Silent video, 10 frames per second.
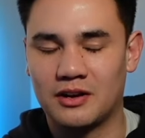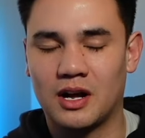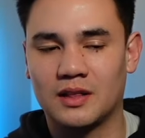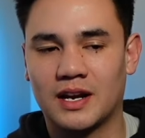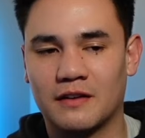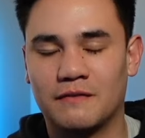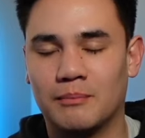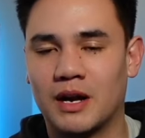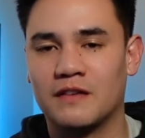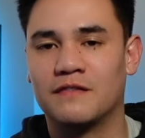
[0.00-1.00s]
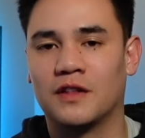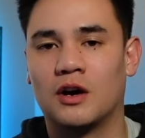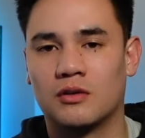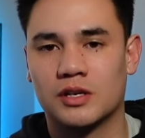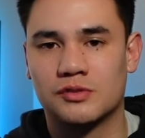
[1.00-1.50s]
not letting money
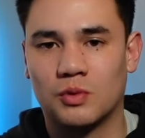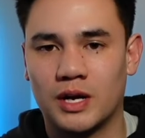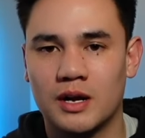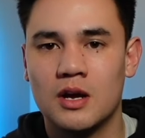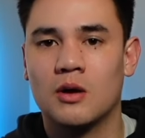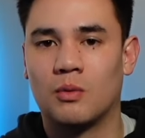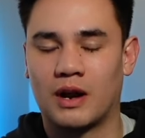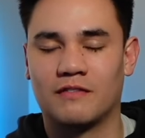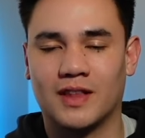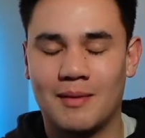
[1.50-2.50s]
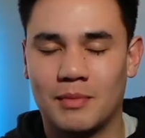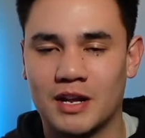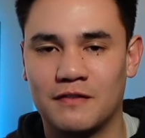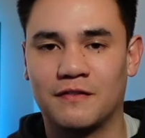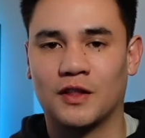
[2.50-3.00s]
flow because when when I've let money
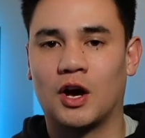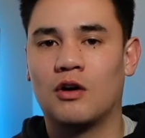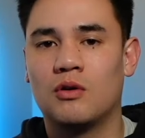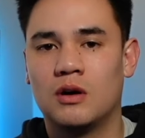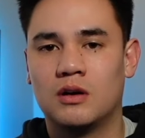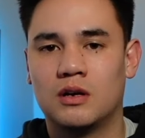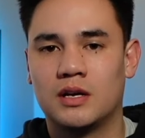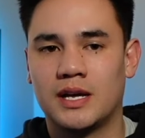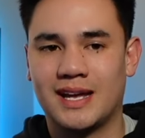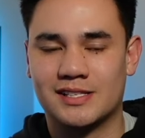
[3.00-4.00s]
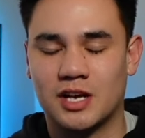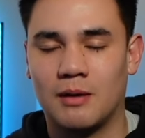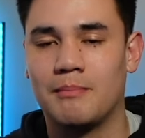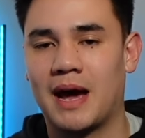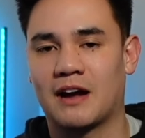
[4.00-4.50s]
flow, it's
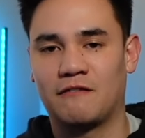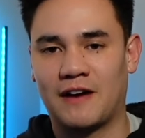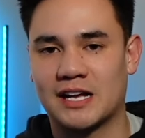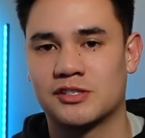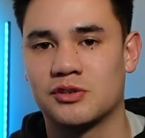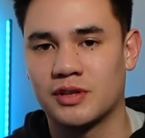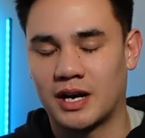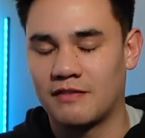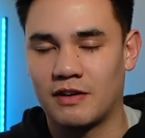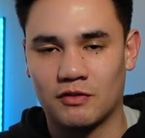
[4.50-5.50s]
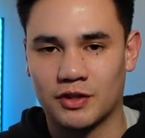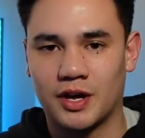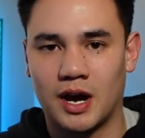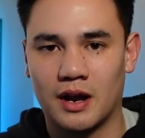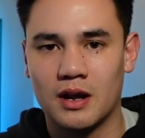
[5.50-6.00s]
come back faster than I've ever
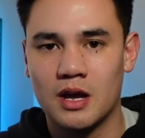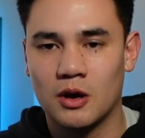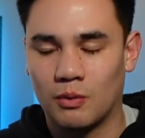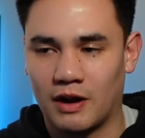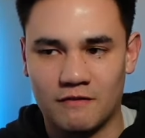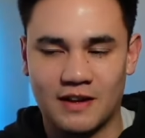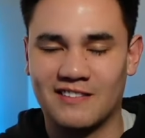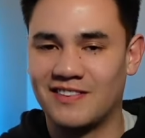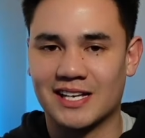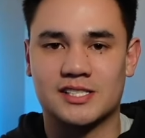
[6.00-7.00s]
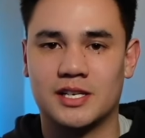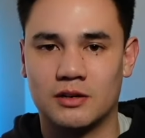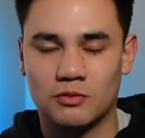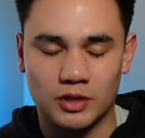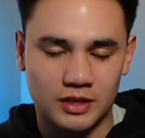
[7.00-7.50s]
thought. When I've invested
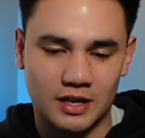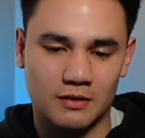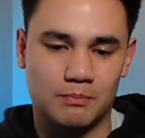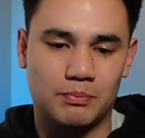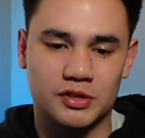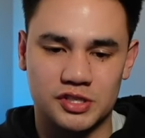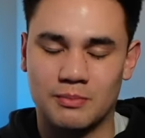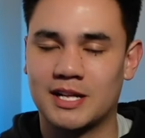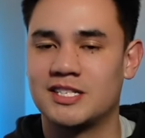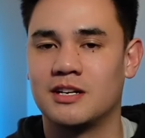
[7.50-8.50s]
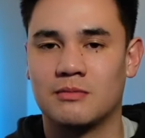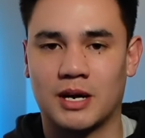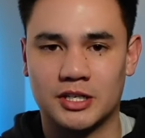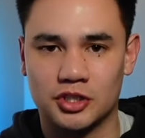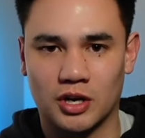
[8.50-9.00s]
and really uh, cemented in my
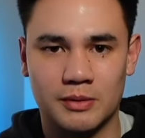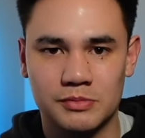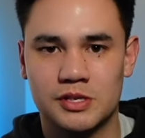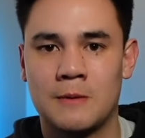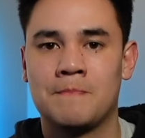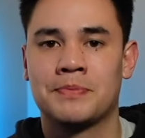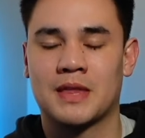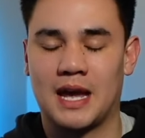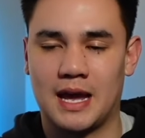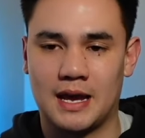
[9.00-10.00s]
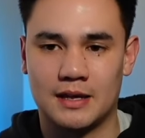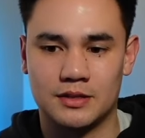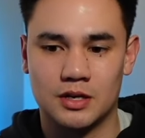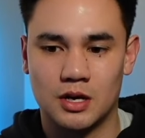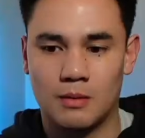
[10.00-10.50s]
dreams and
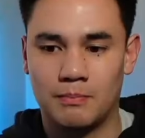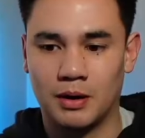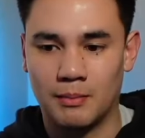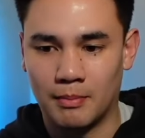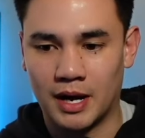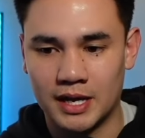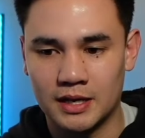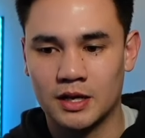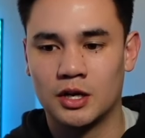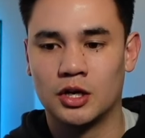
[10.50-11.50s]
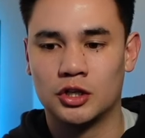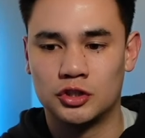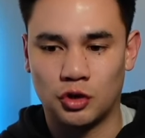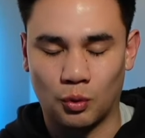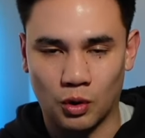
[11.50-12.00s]
put money
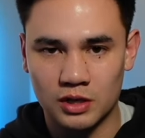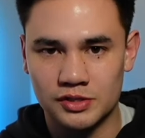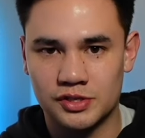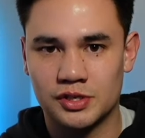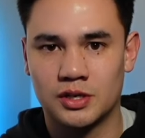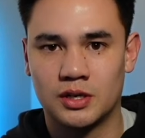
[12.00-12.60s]
towards